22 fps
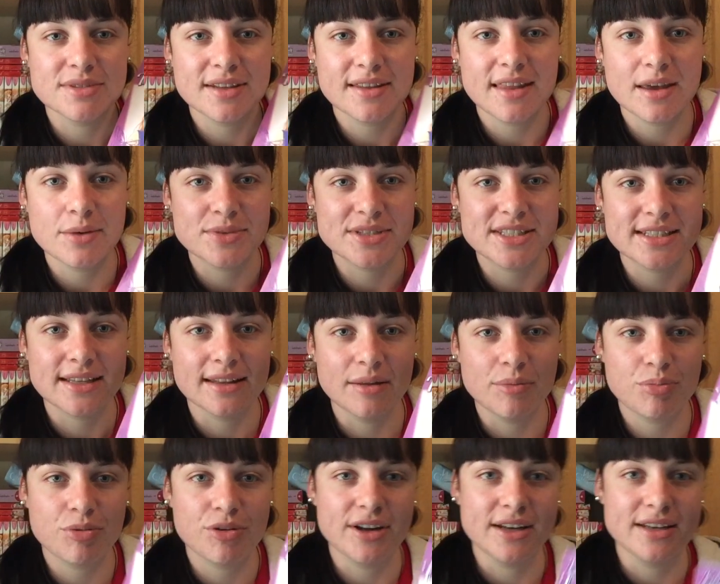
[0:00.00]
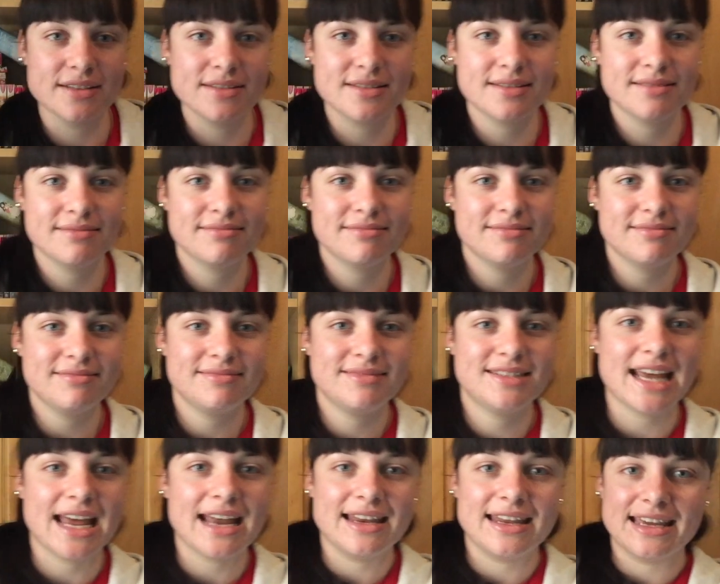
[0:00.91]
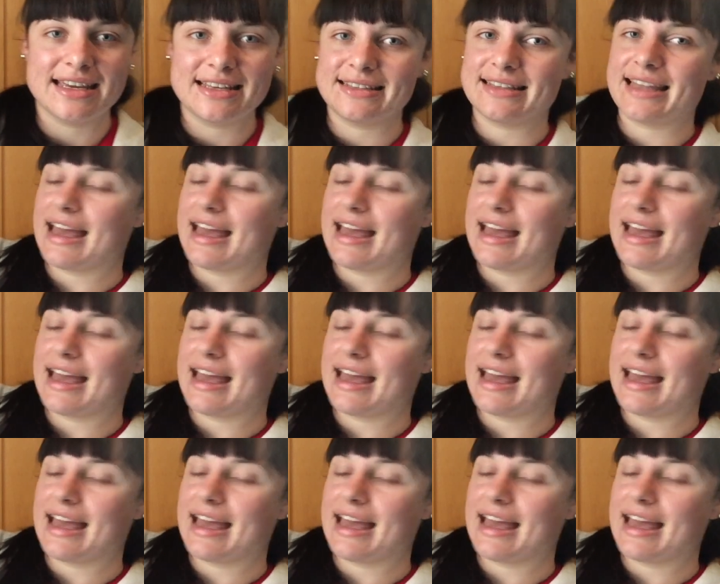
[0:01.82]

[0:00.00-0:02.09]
that they were still in print 10 years